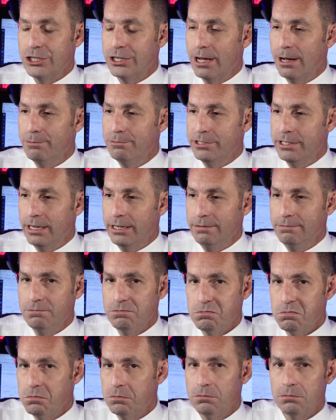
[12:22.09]
comes in,
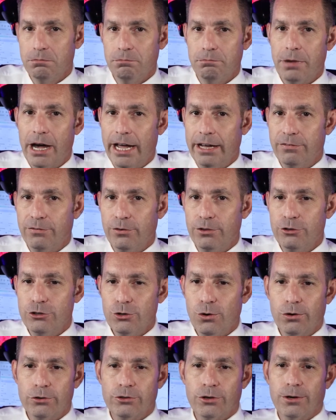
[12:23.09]
buy it for the
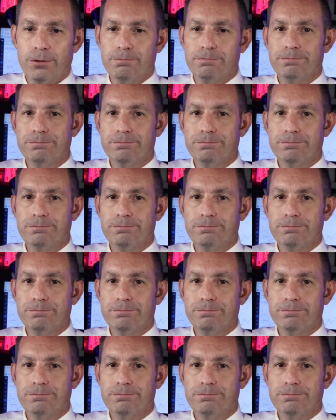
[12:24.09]
short term.